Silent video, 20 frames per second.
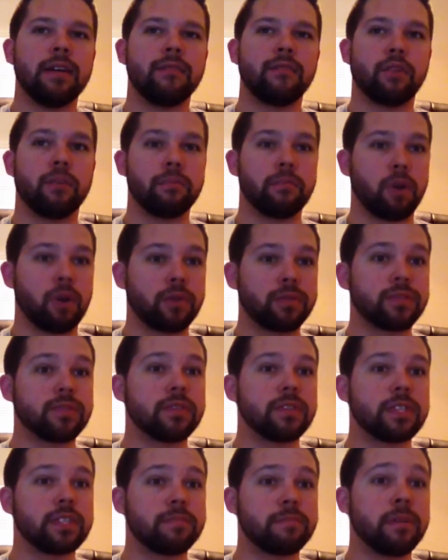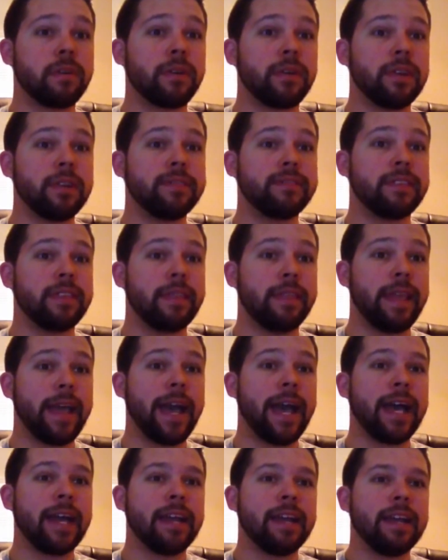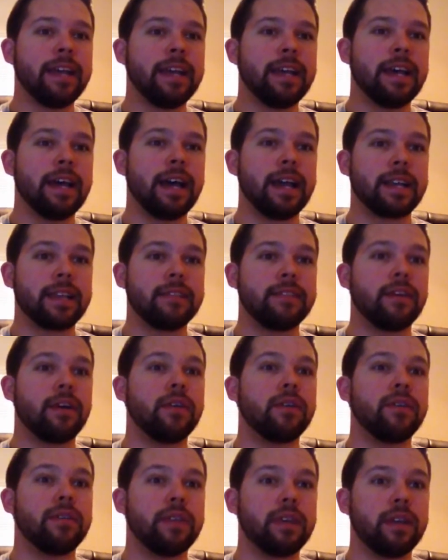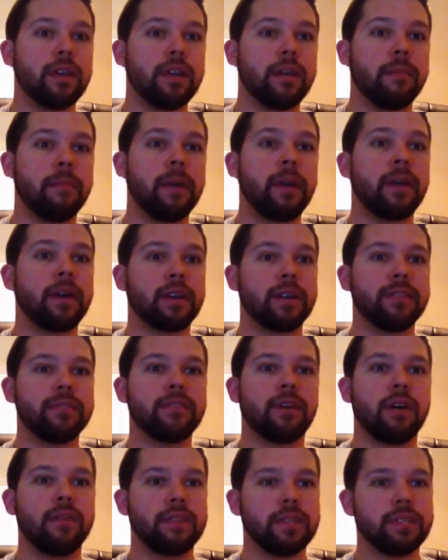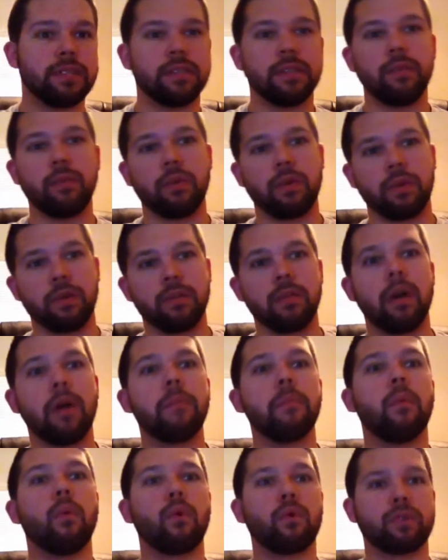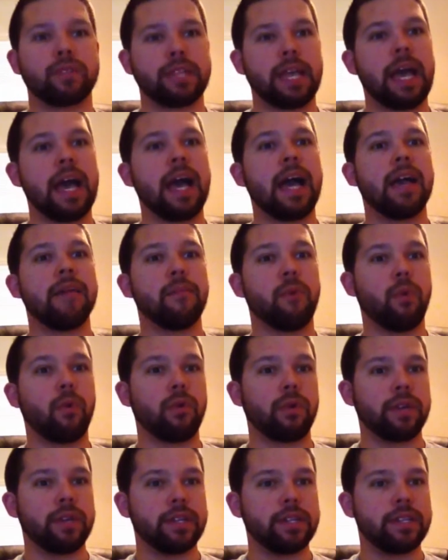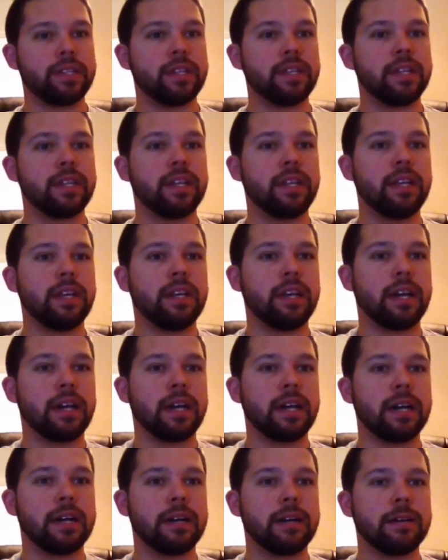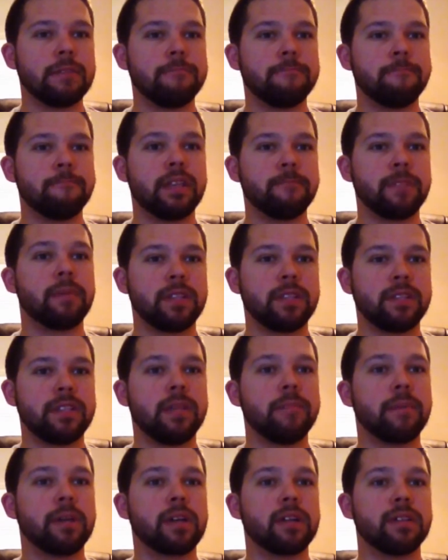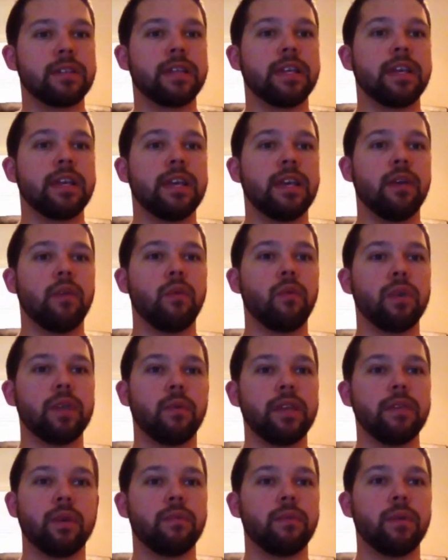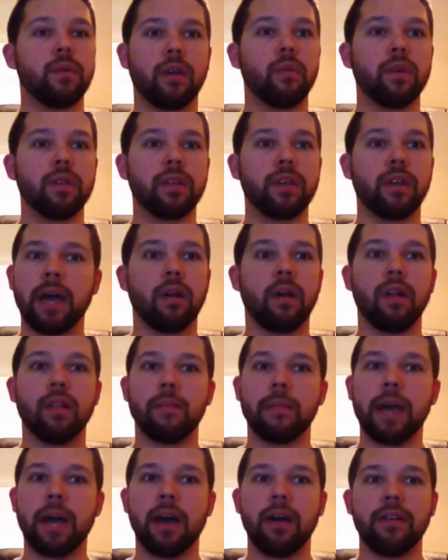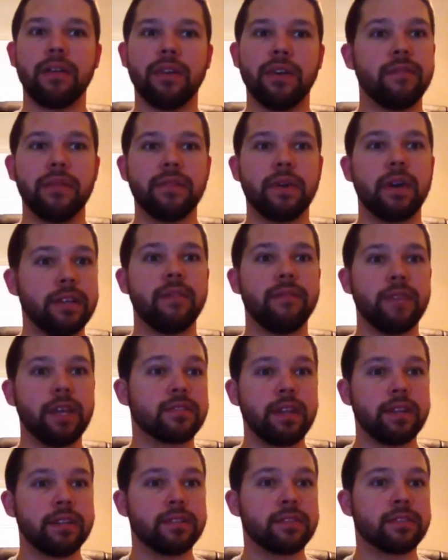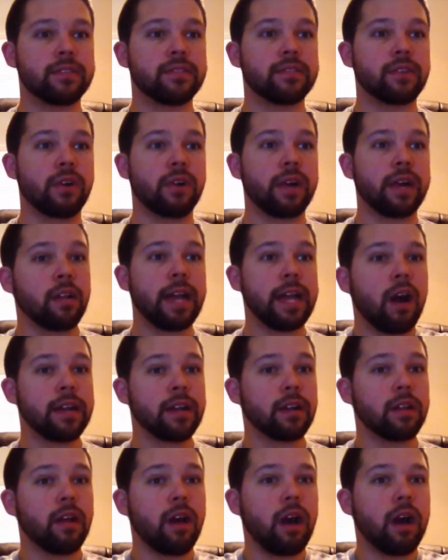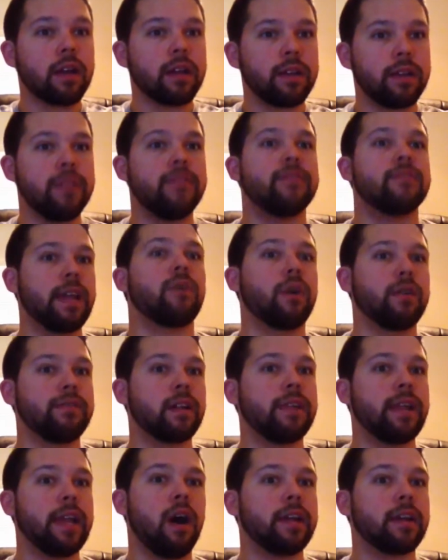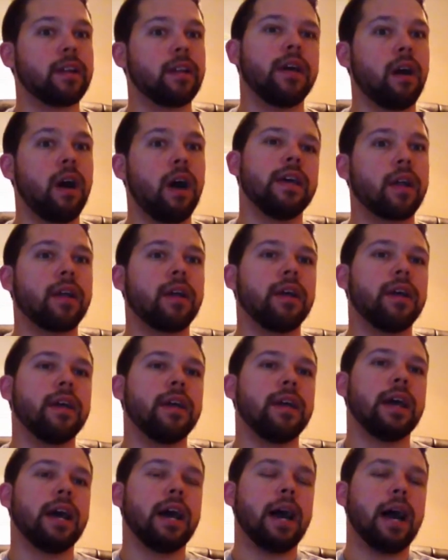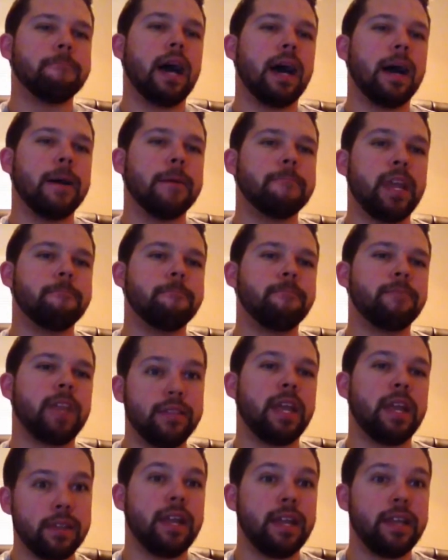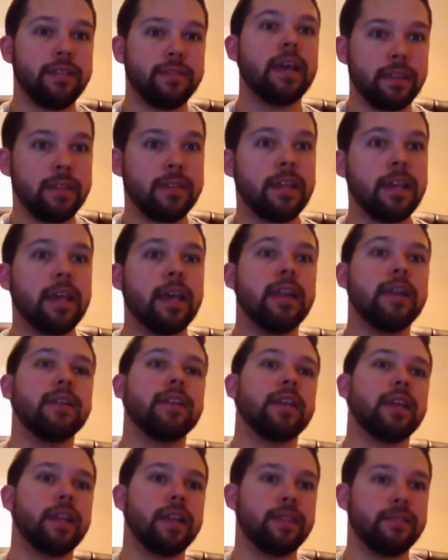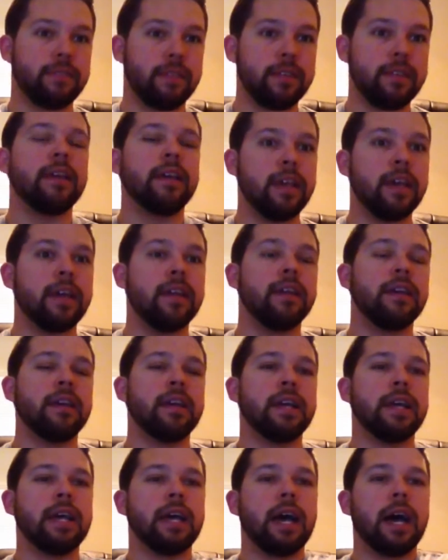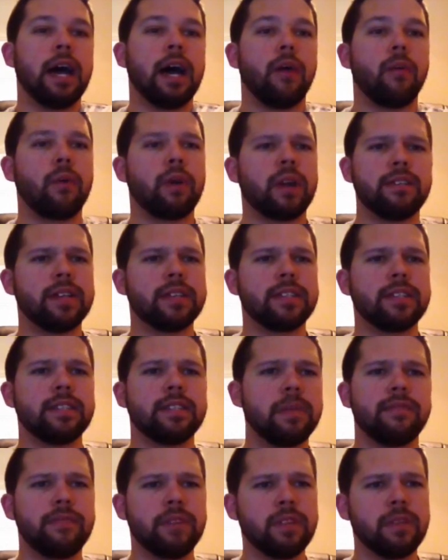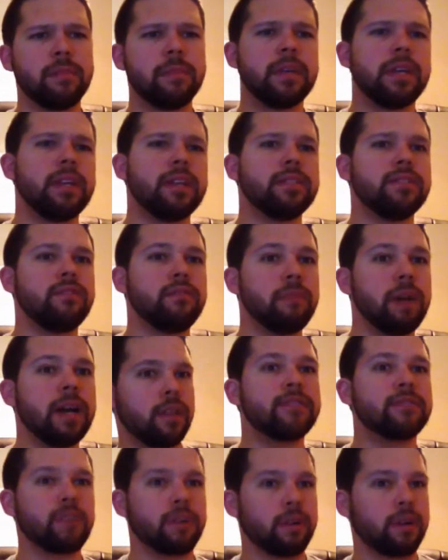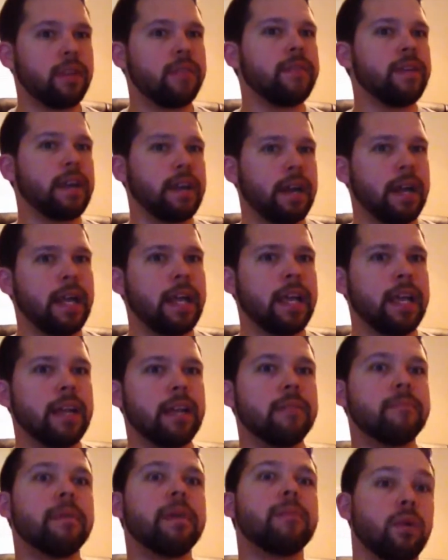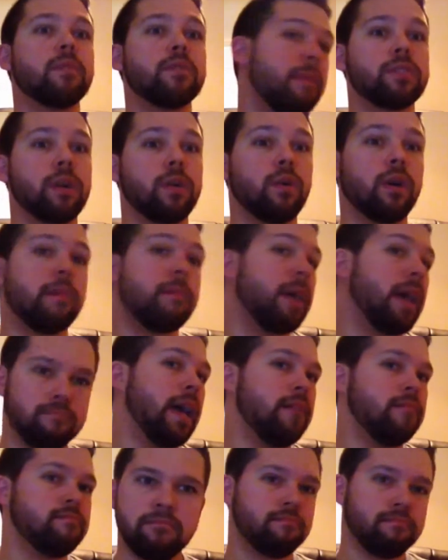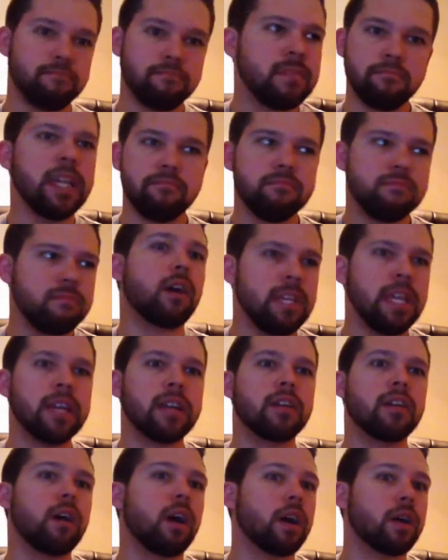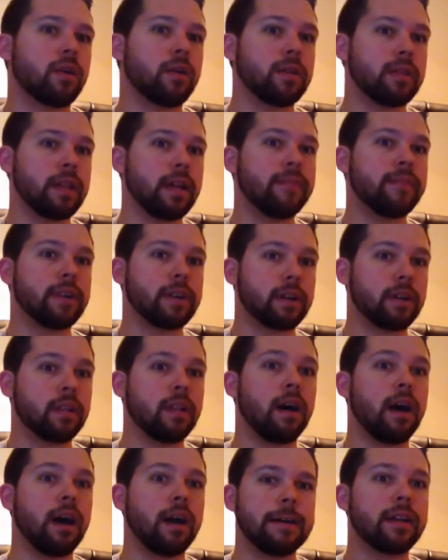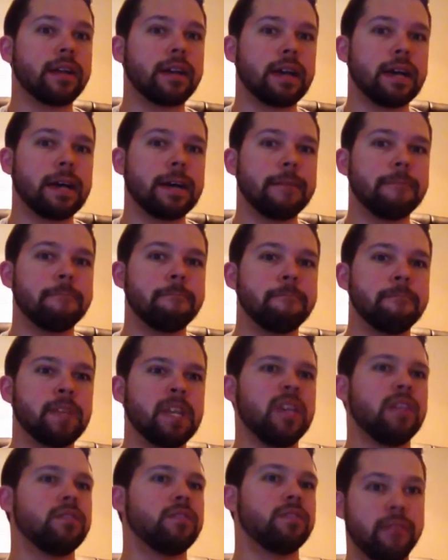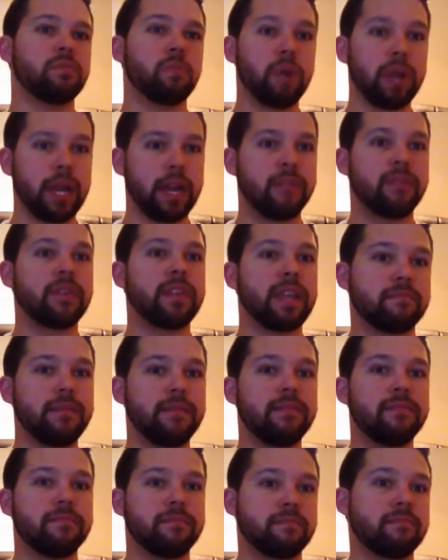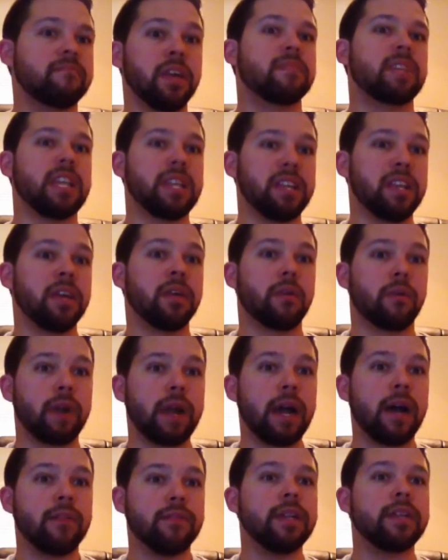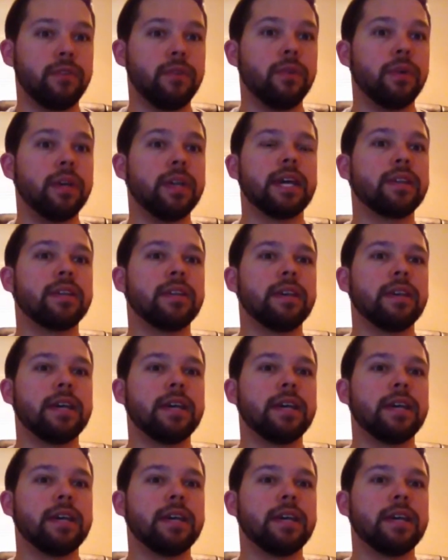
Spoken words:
From personal experience in that, I can tell you that Americans obviously were more time-oriented. Typically, we really are all about, if an event is to start at 8 o'clock, it starts at 8 o'clock, and it ends at 10. It ends at 10. Whereas in the Philippines, you might start an event at 8 and people show up at 10 o'clock or 11 o'clock, just whenever they can get around to it.